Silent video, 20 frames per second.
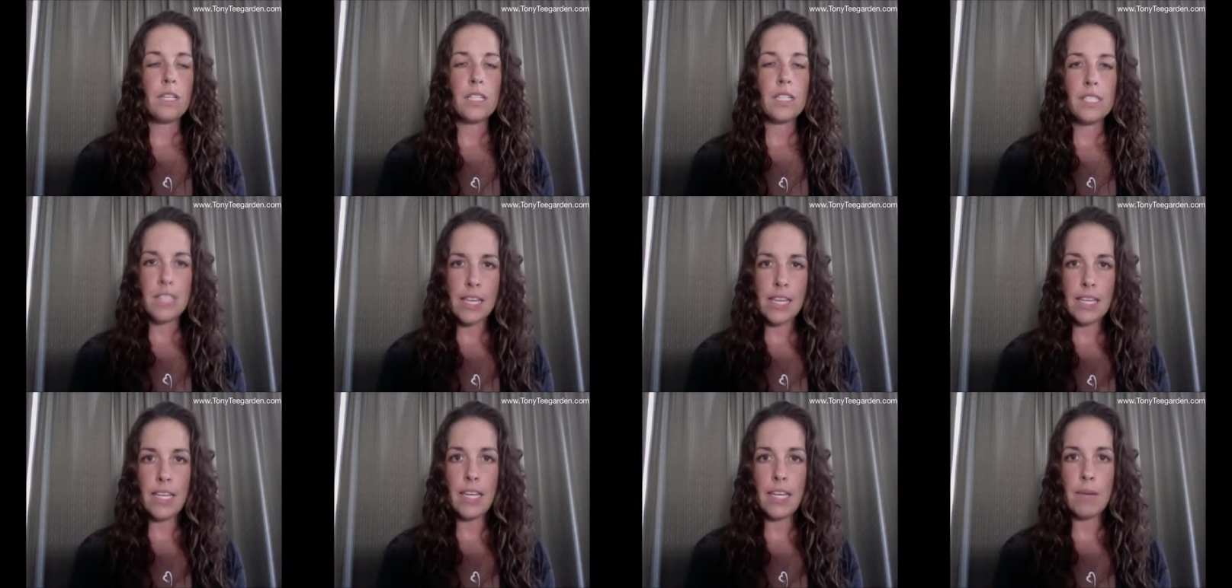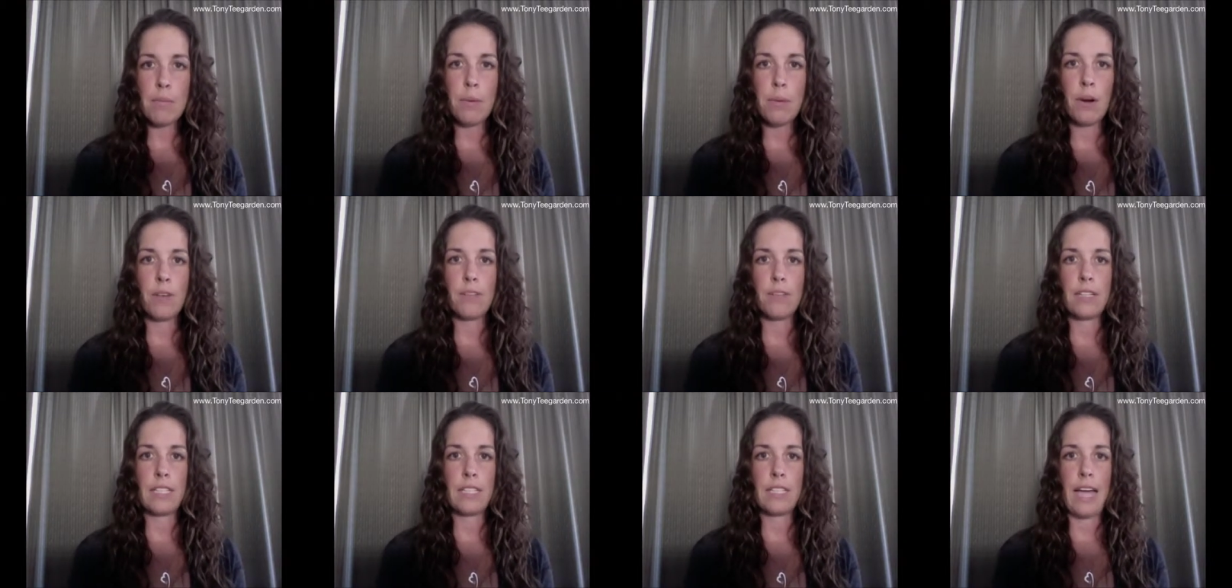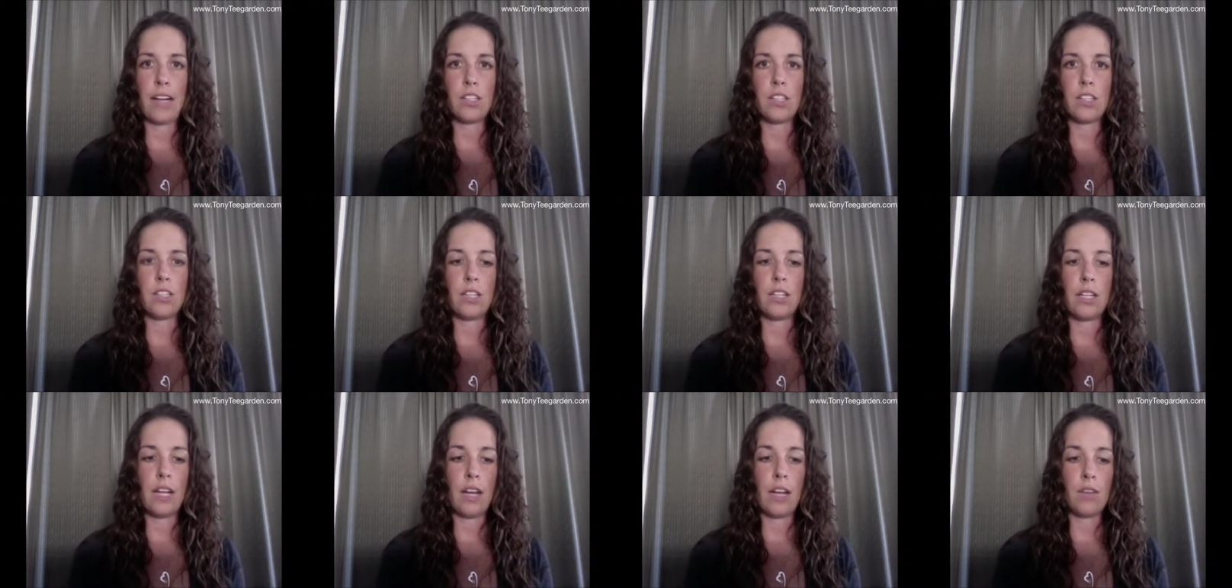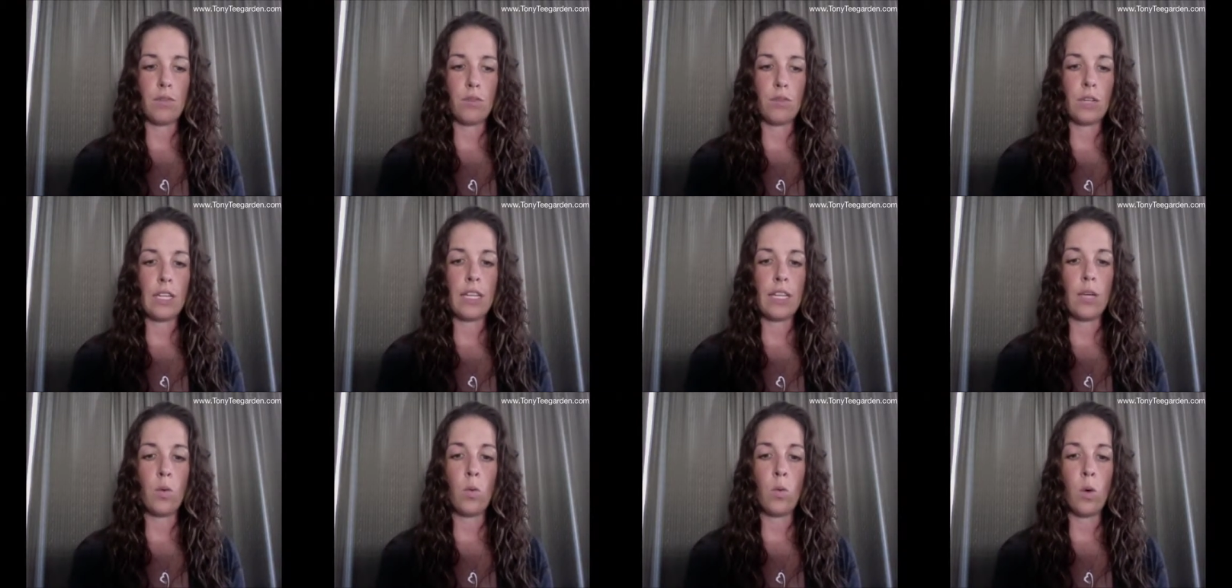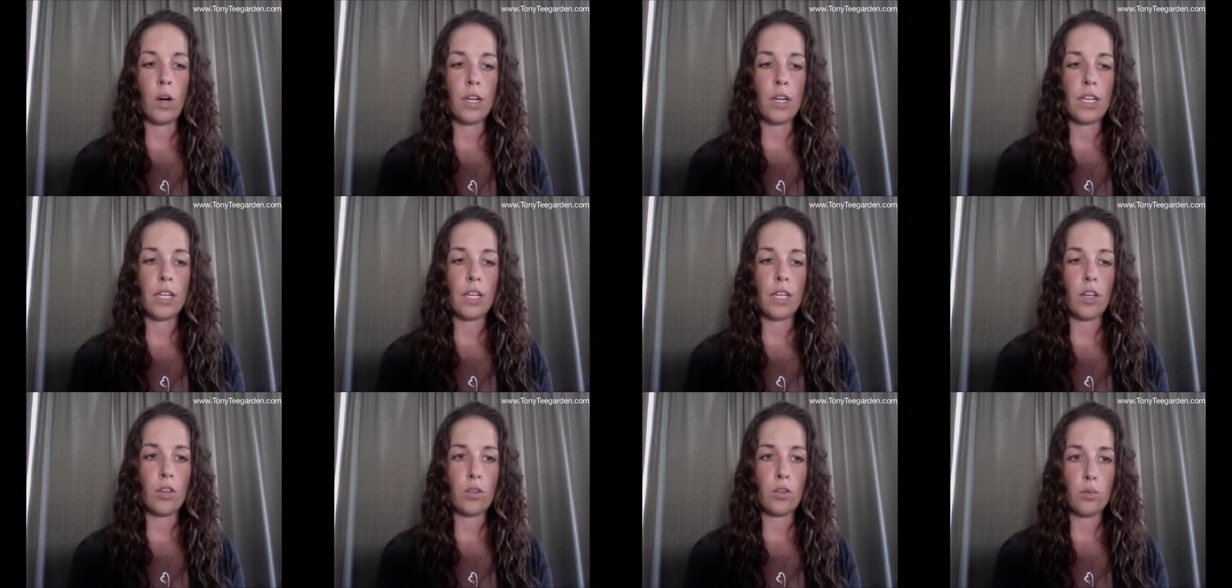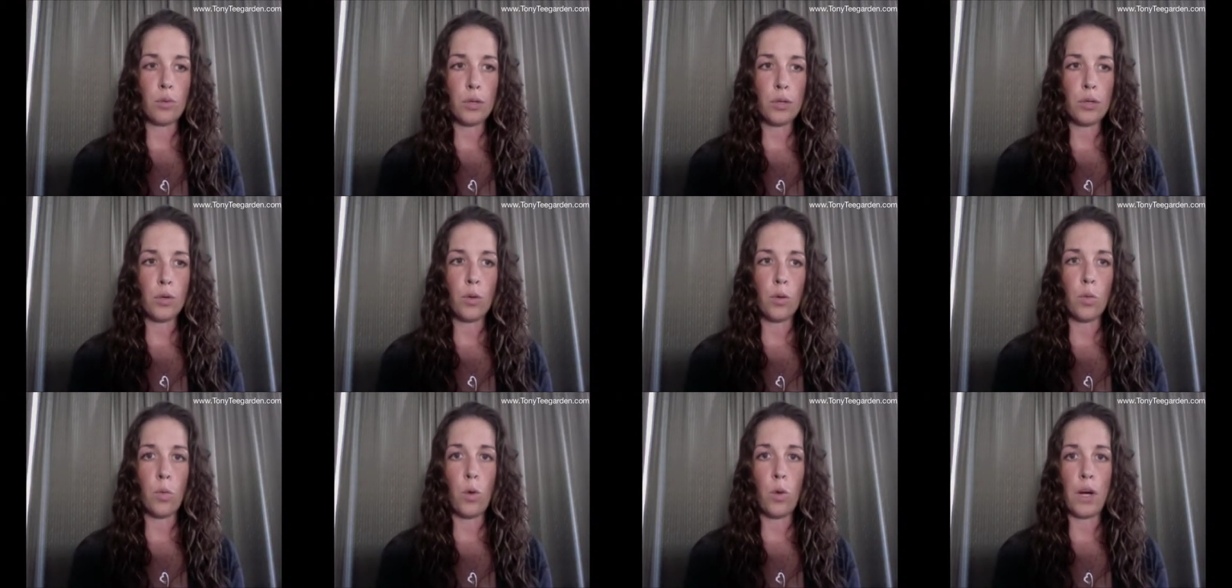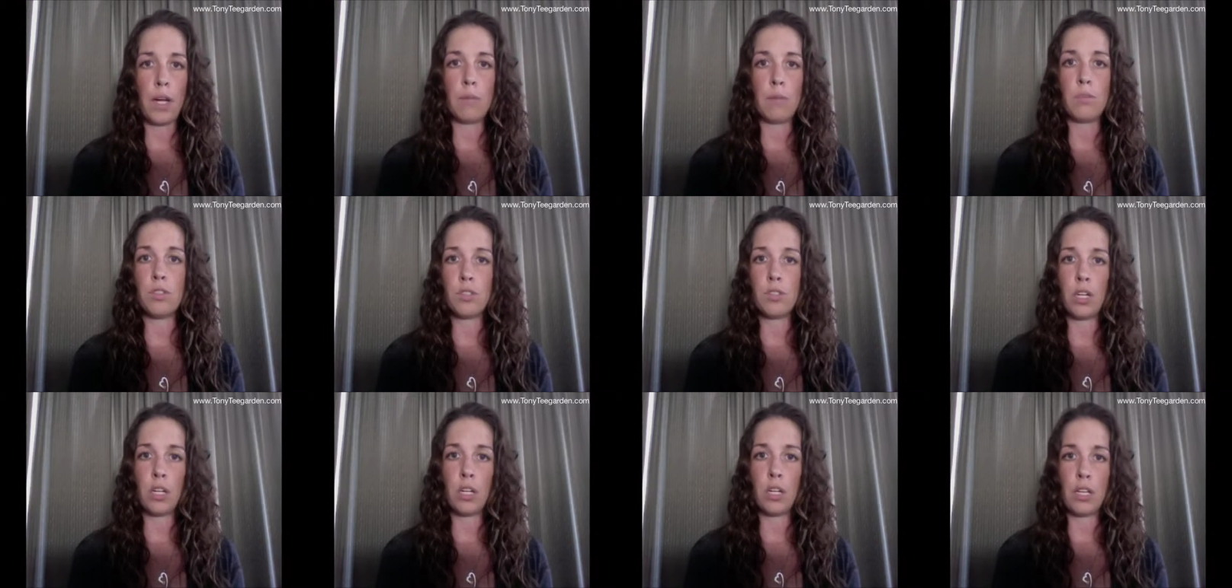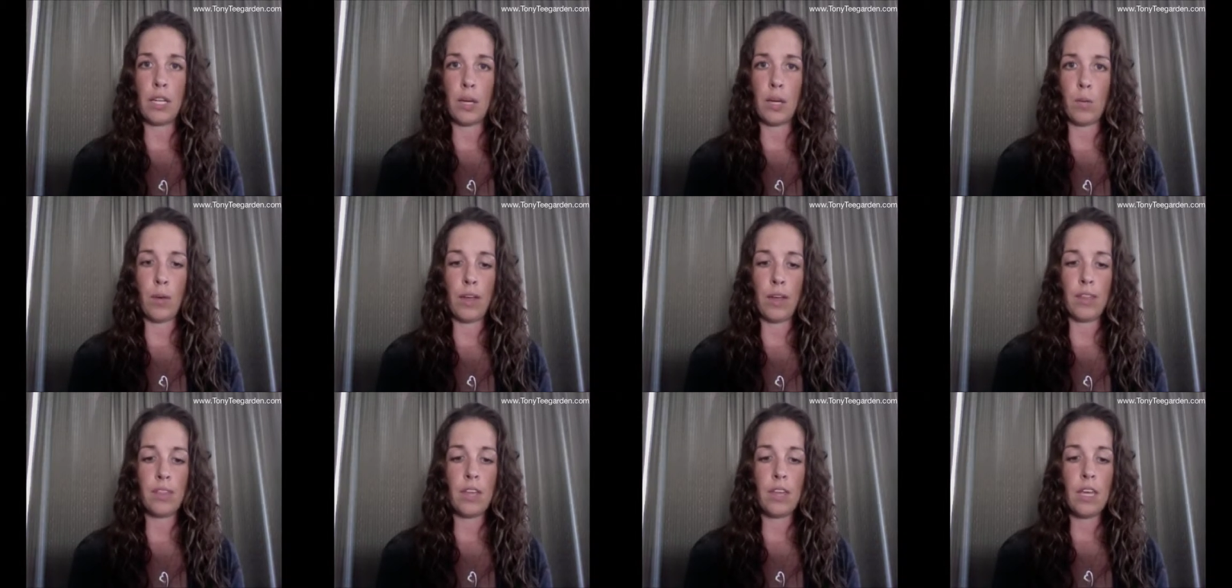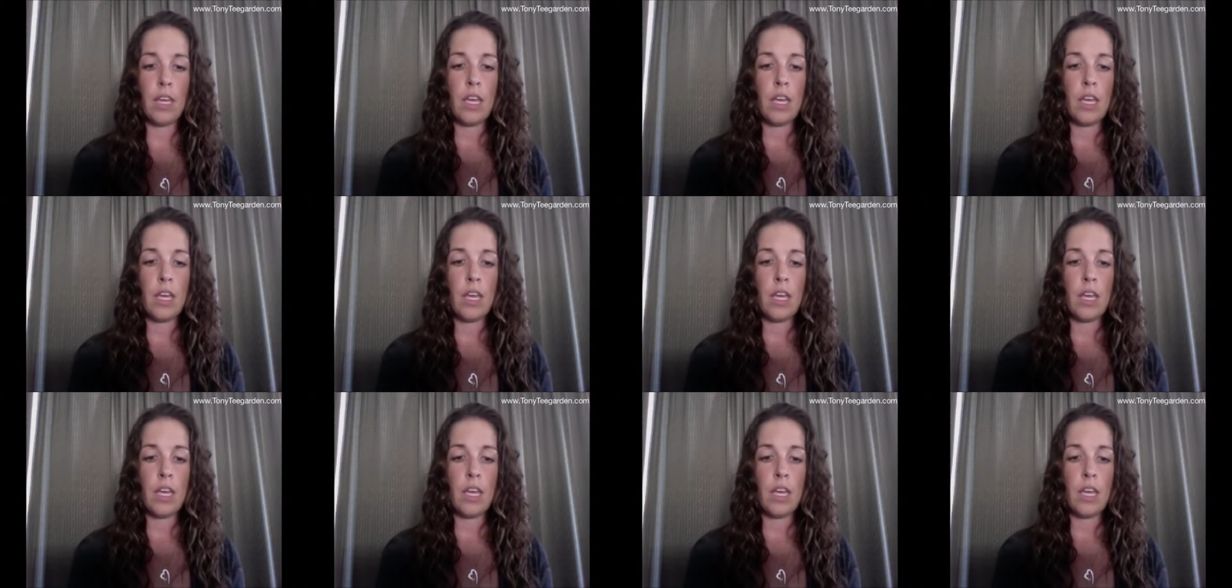taking imperfect action and really working through what I'm struggling with,